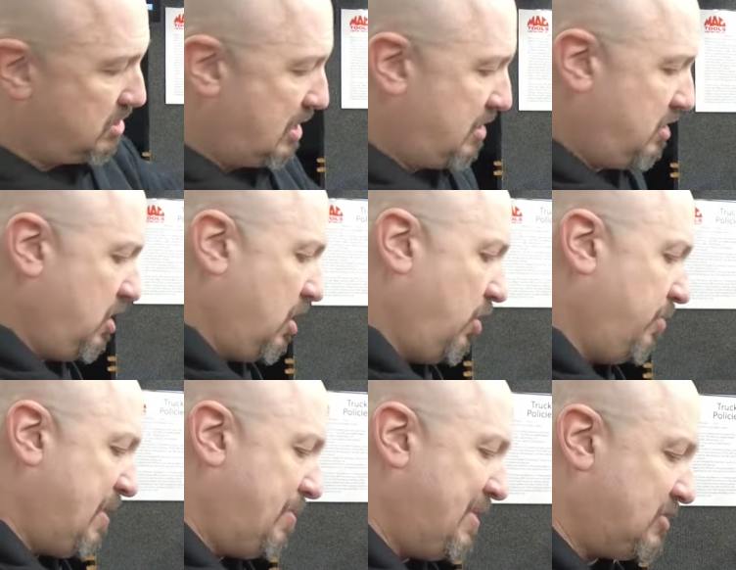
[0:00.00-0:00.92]
And you know,
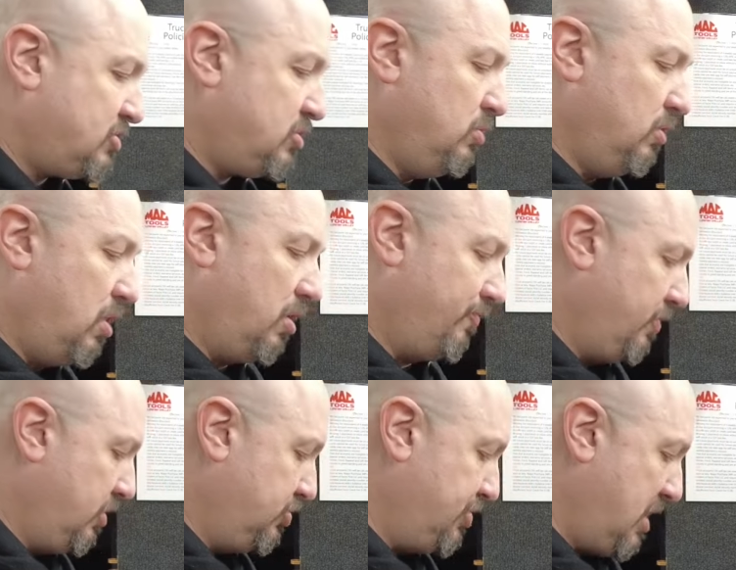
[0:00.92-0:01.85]
maybe that's too long
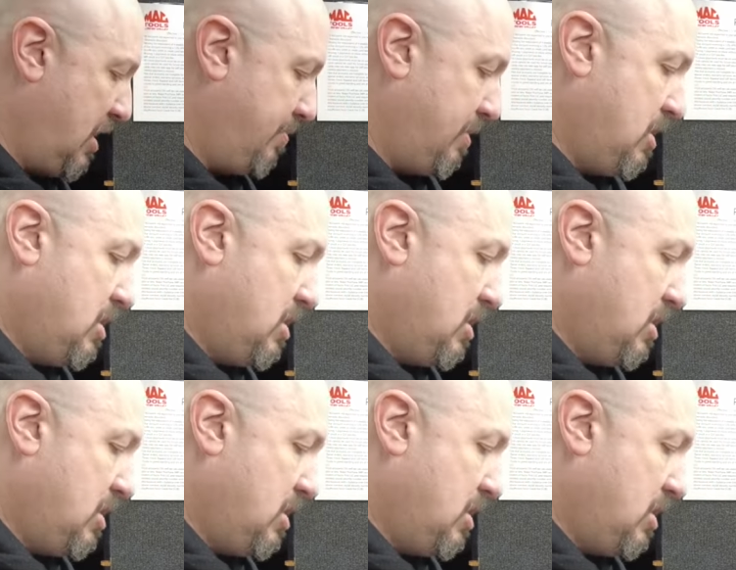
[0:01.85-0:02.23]
for your job.